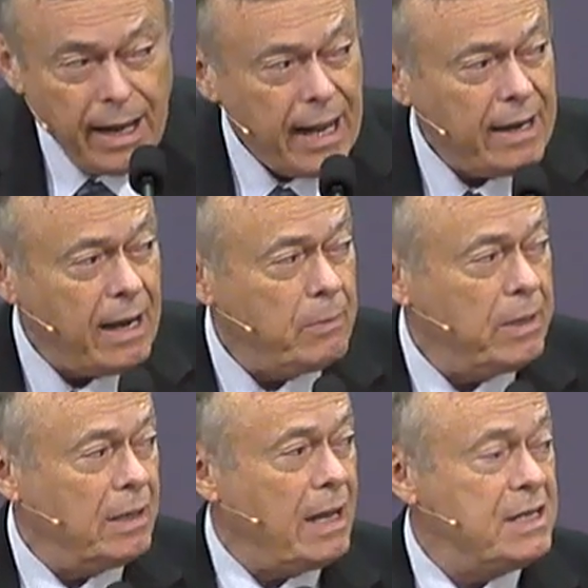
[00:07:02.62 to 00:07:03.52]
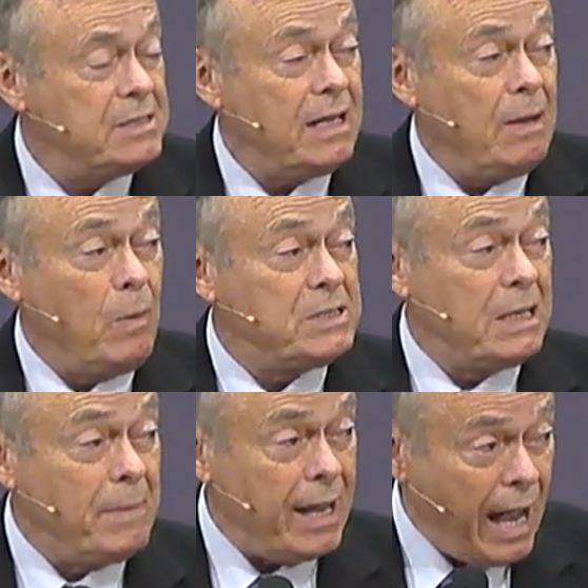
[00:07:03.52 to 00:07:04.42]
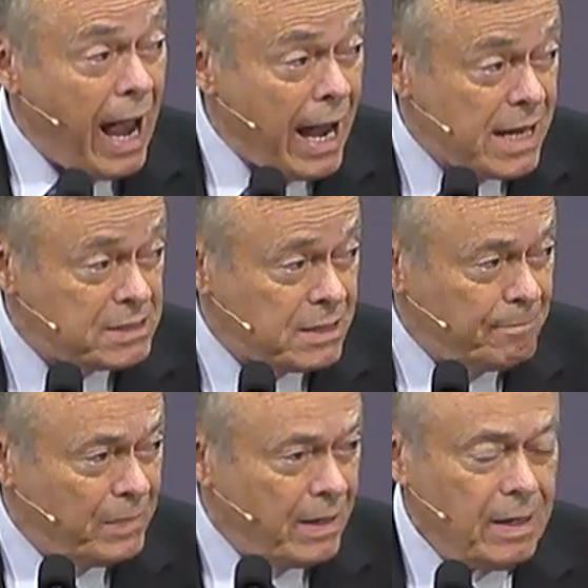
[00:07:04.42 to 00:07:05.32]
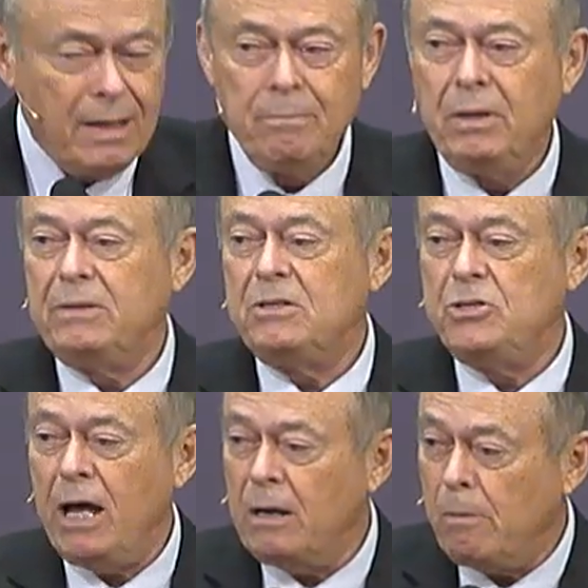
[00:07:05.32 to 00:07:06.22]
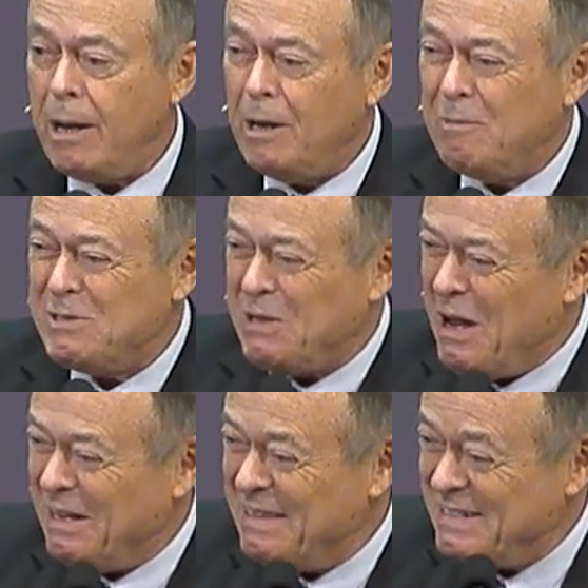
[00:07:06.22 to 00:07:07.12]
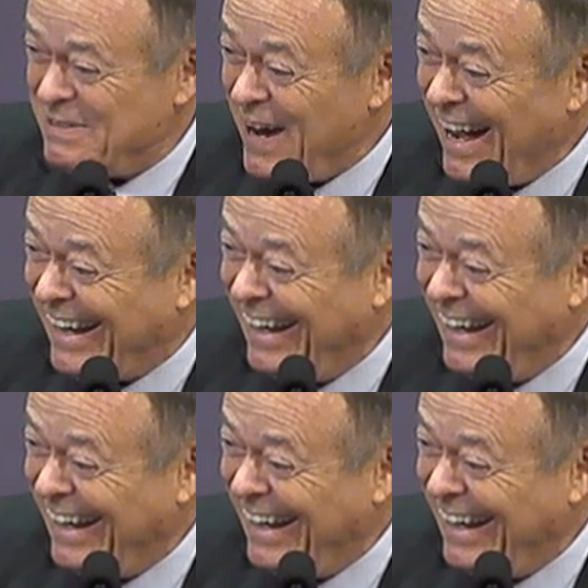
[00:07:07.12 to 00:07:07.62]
And I realized it wasn't my eyes, but the generator was gone in the truck.